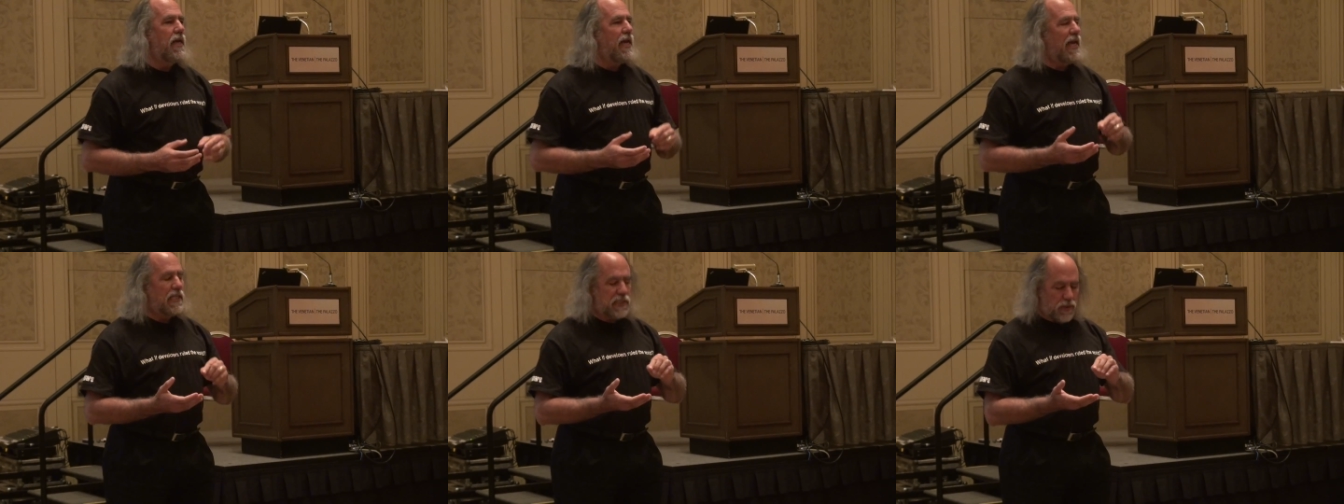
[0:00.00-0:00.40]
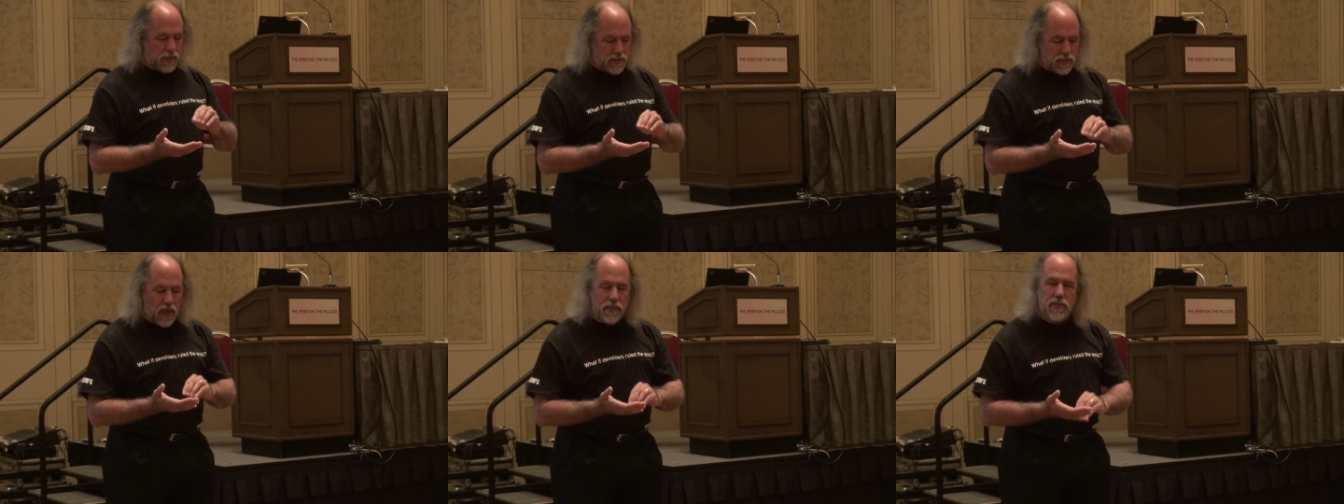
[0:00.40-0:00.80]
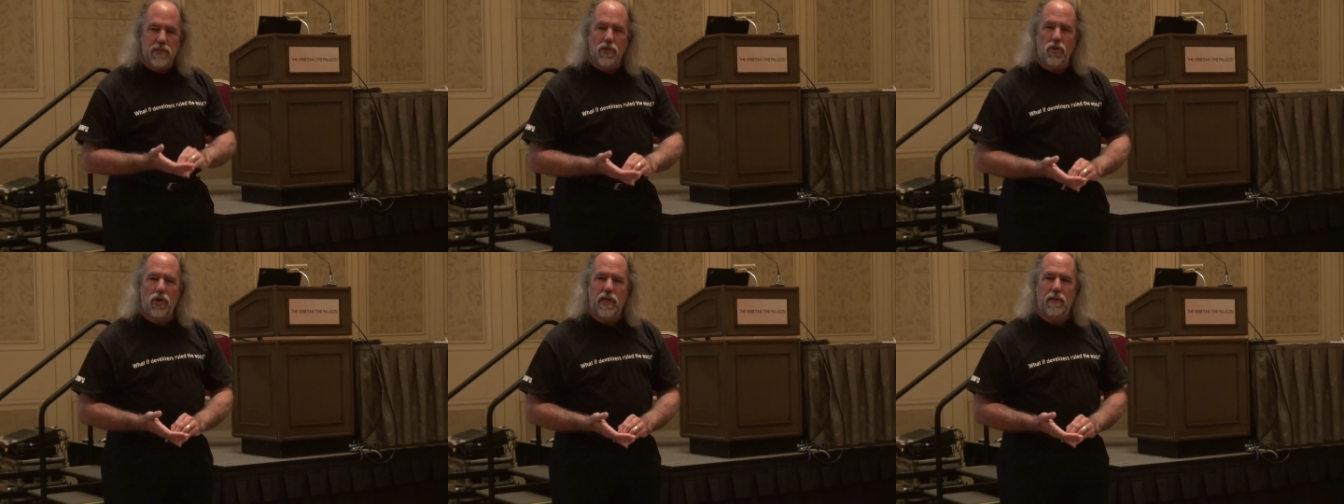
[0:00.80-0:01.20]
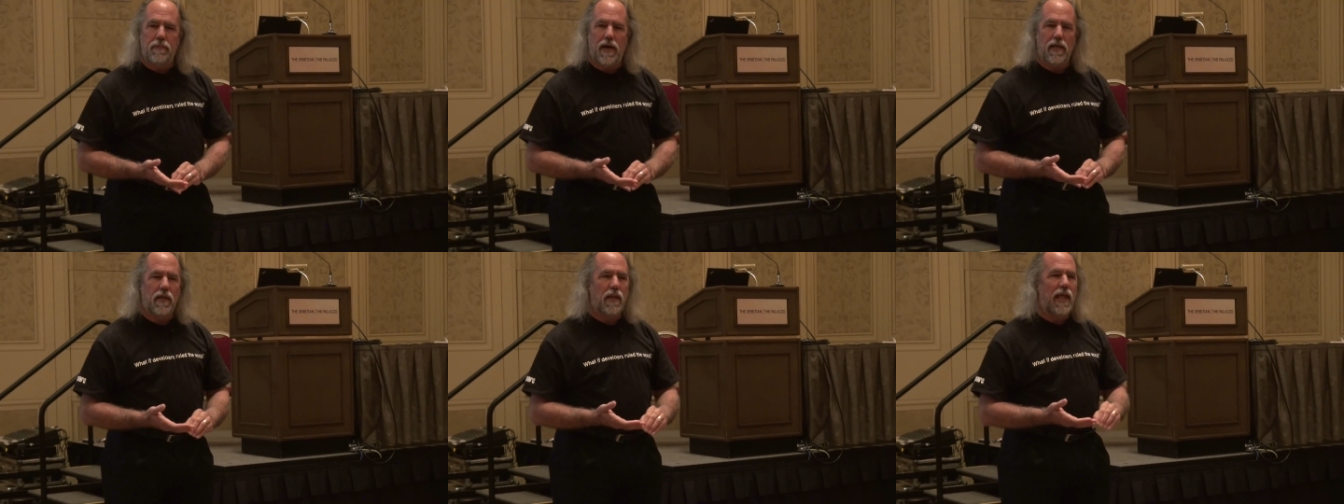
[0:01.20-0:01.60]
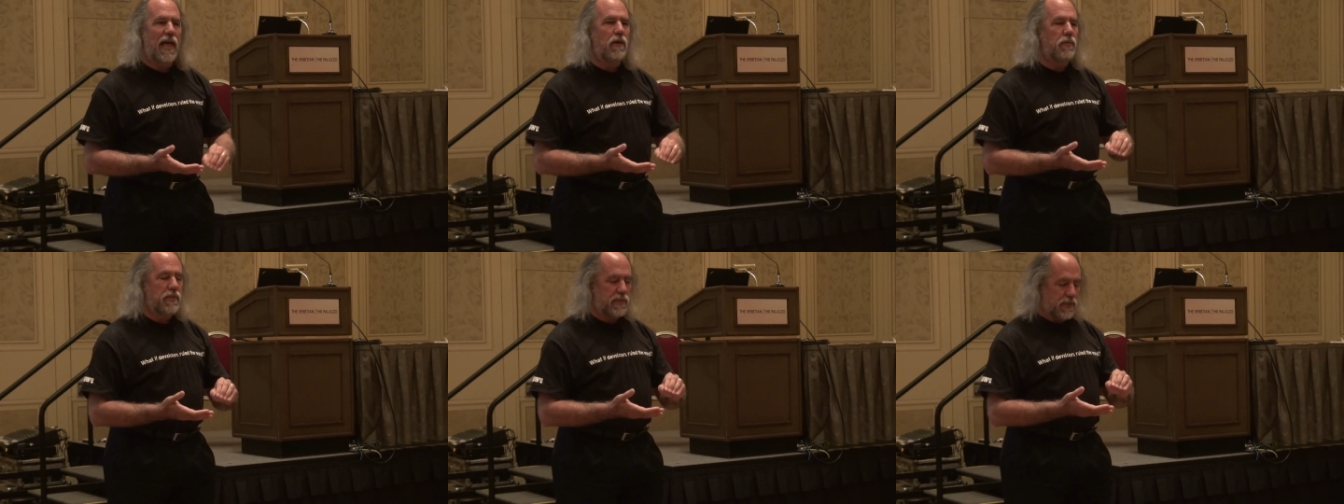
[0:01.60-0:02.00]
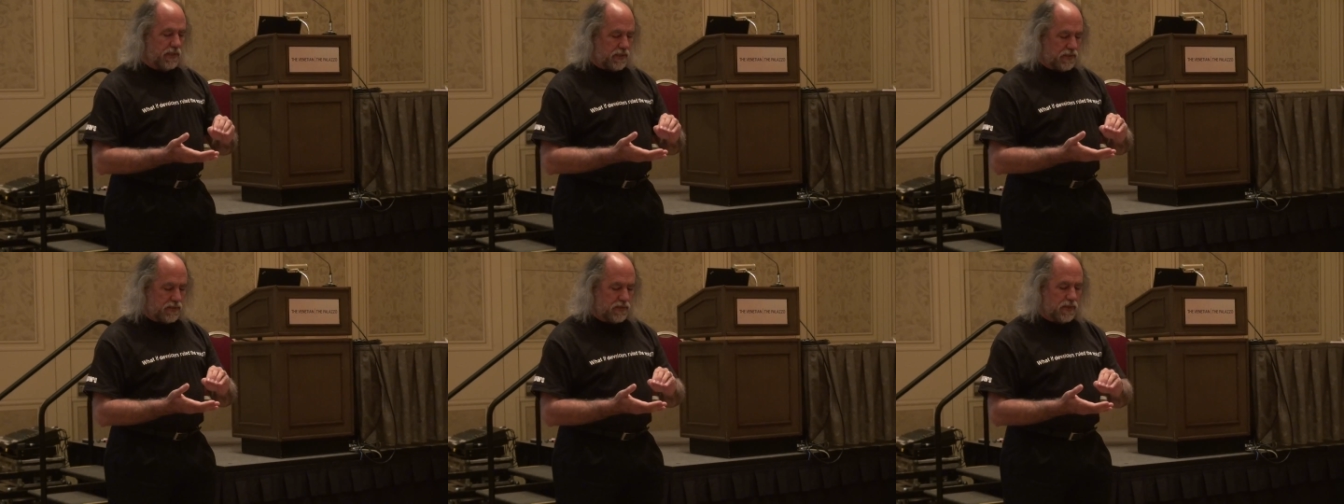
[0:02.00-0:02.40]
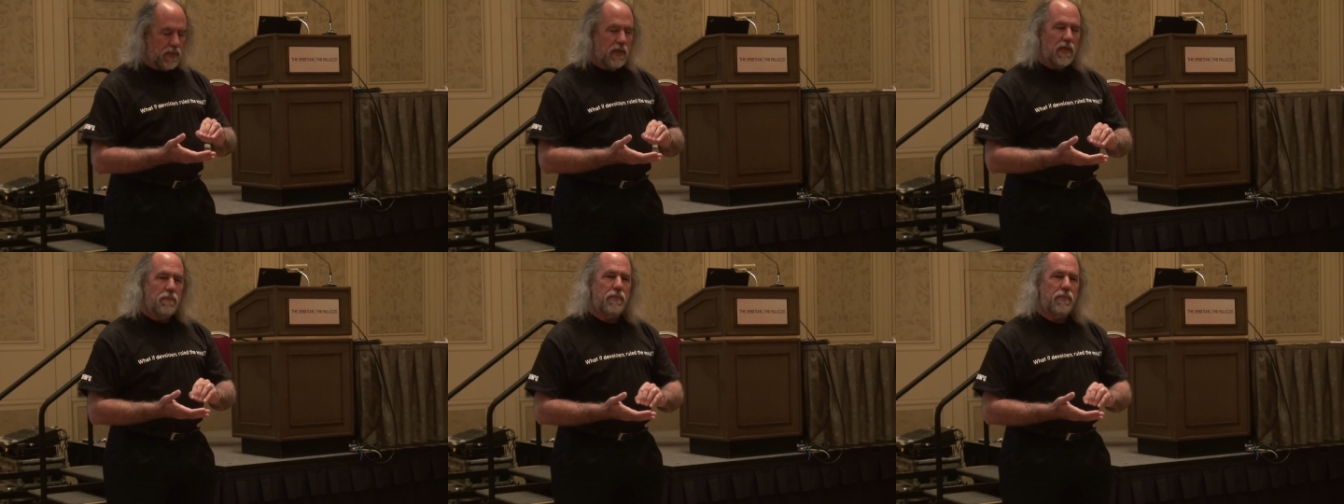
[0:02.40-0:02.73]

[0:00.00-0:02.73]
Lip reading: And so it's not just learning about languages,